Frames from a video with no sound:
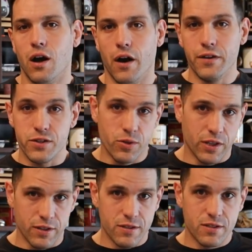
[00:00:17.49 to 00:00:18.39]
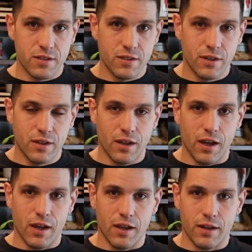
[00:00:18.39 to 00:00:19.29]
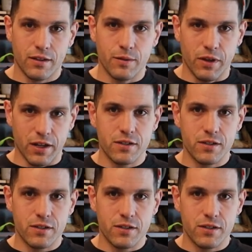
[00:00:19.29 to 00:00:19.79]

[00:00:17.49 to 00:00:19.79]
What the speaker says: on doing this and committing